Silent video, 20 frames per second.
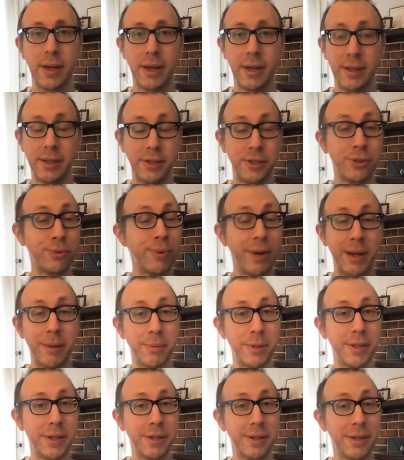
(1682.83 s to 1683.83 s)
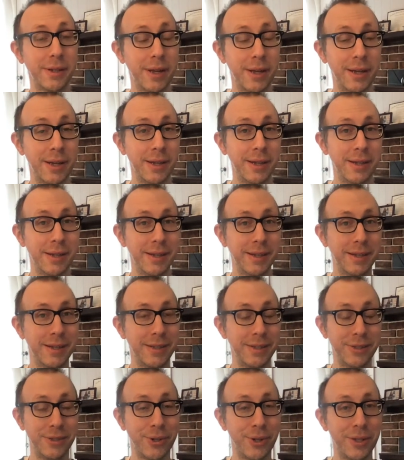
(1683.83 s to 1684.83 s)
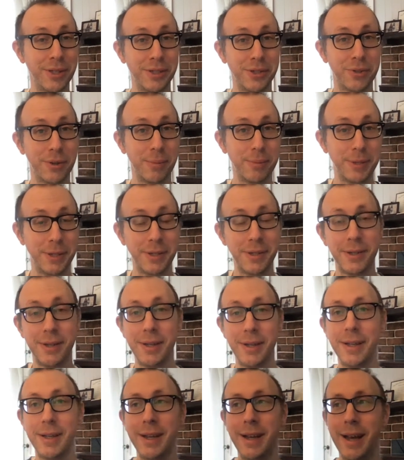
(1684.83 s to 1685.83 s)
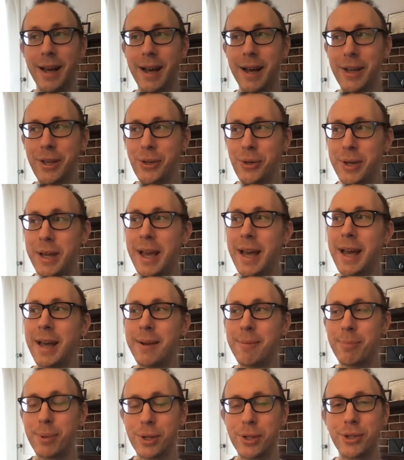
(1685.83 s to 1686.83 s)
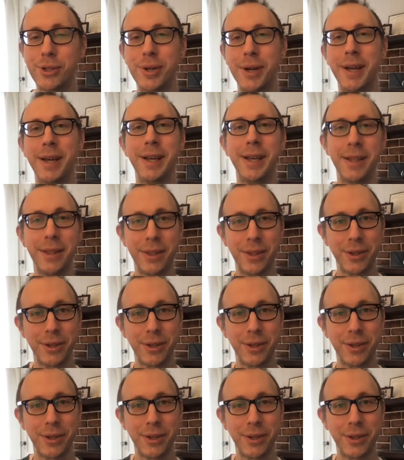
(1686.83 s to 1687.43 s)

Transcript: This is rambling. This is all unscripted. You can portray